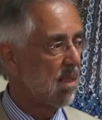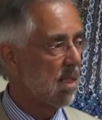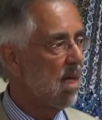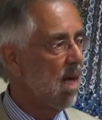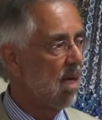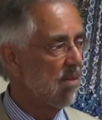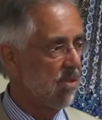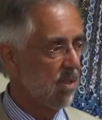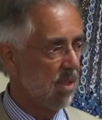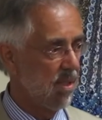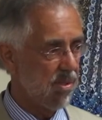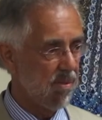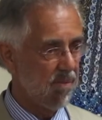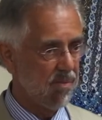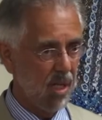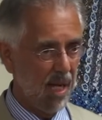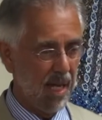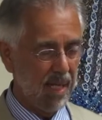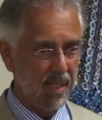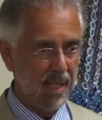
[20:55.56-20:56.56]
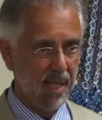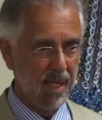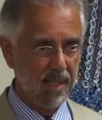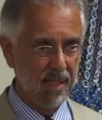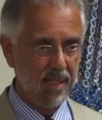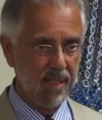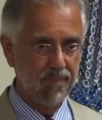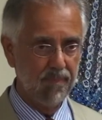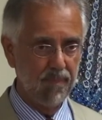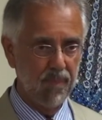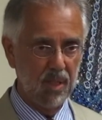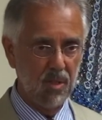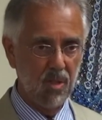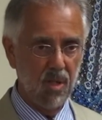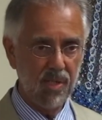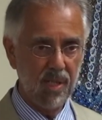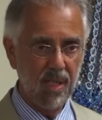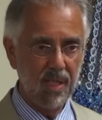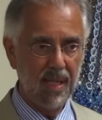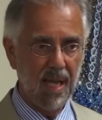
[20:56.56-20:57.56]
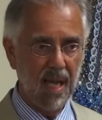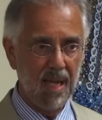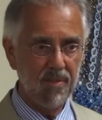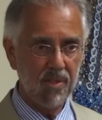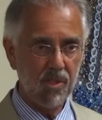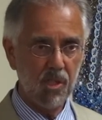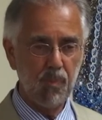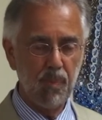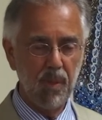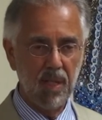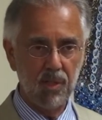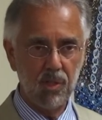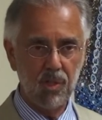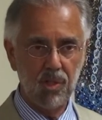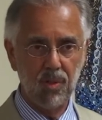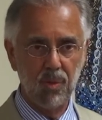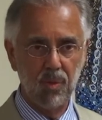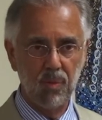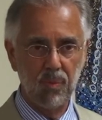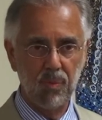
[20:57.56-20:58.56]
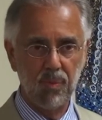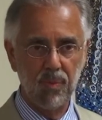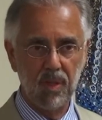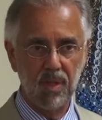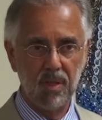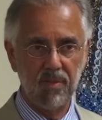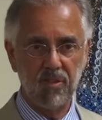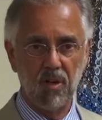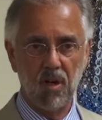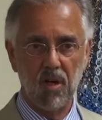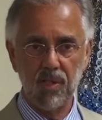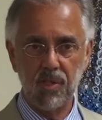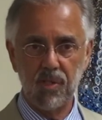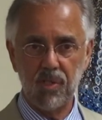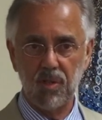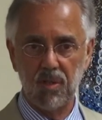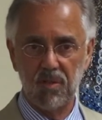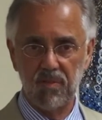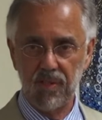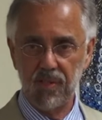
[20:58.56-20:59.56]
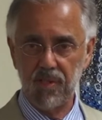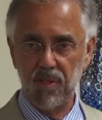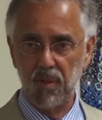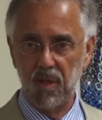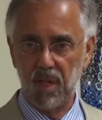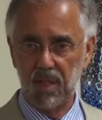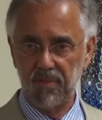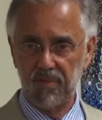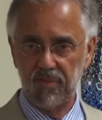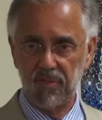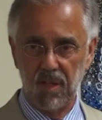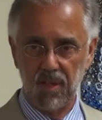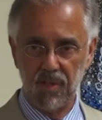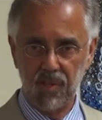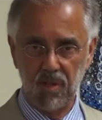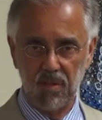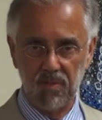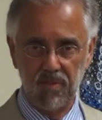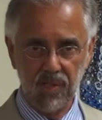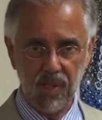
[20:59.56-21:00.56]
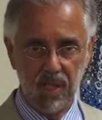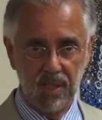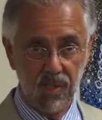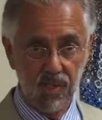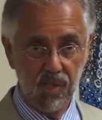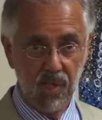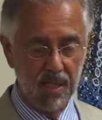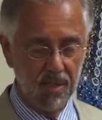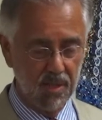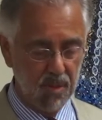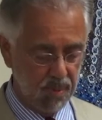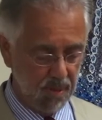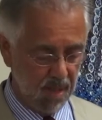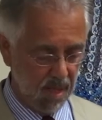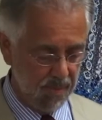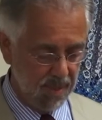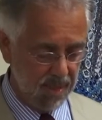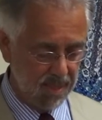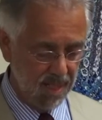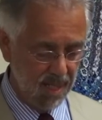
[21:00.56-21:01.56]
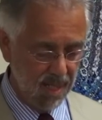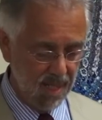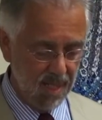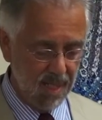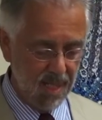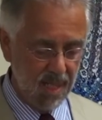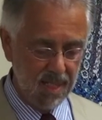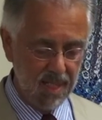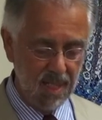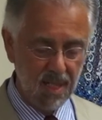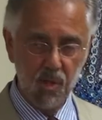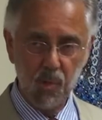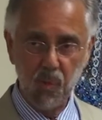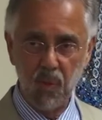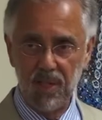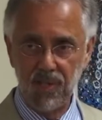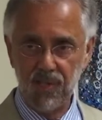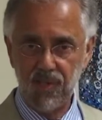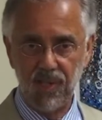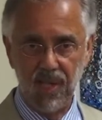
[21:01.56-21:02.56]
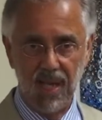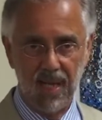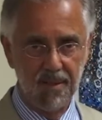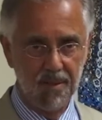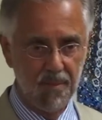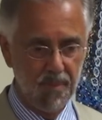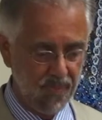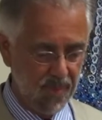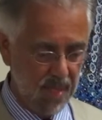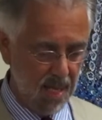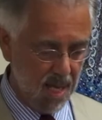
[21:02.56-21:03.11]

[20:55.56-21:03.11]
the confidence of Jack Kennedy because he gave a speech to the Foreign Service, the American Foreign Service at the State Department. And here's what he said.